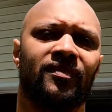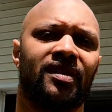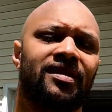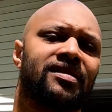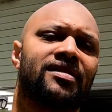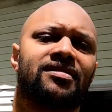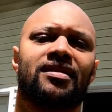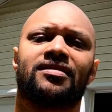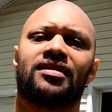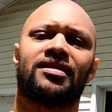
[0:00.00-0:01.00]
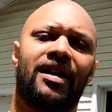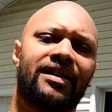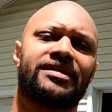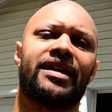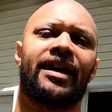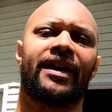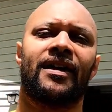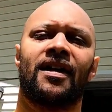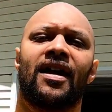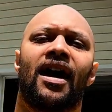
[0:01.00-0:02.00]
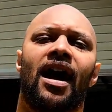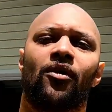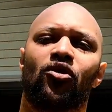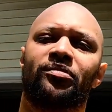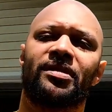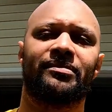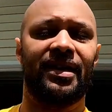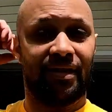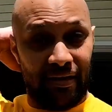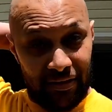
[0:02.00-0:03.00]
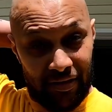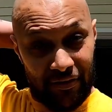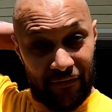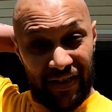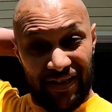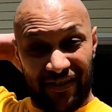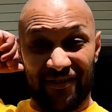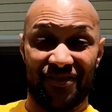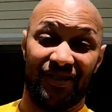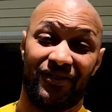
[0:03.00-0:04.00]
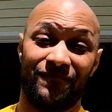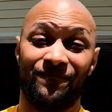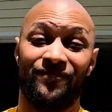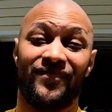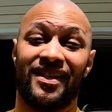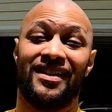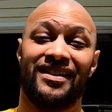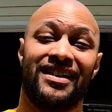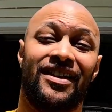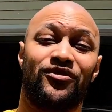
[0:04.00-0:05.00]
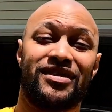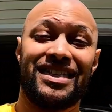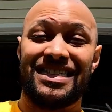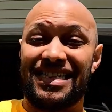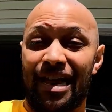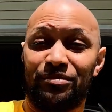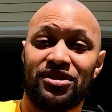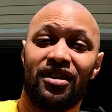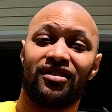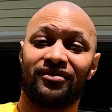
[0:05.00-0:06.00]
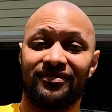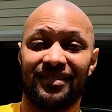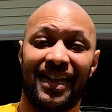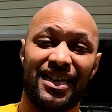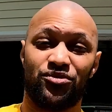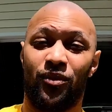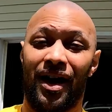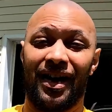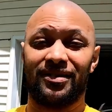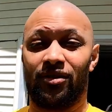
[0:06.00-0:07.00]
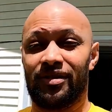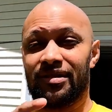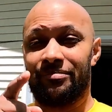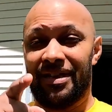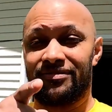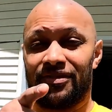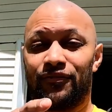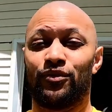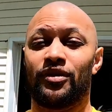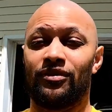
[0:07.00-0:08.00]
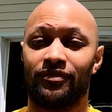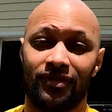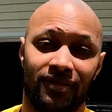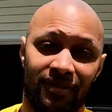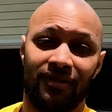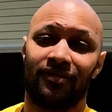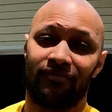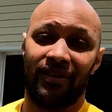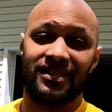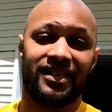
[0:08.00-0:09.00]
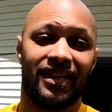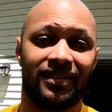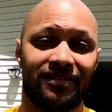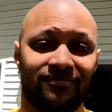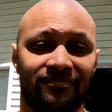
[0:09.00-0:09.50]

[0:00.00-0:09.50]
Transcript: this is such a nice day, I will be making another video. So if you see the same shirt, that's why. Don't let the Matrix fool you. Wrench Daily.